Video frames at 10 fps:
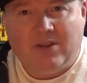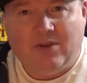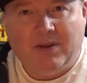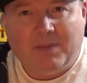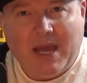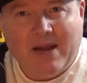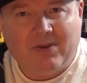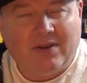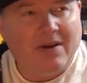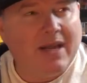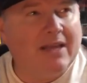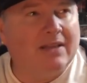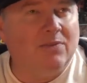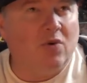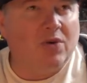£200? Should I get
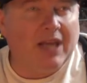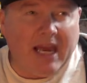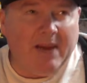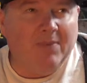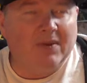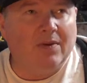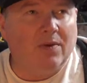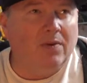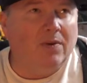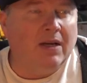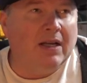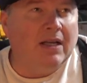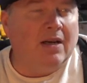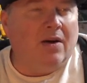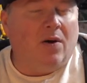some more games or
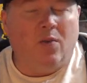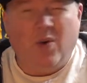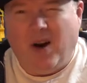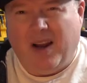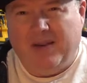what?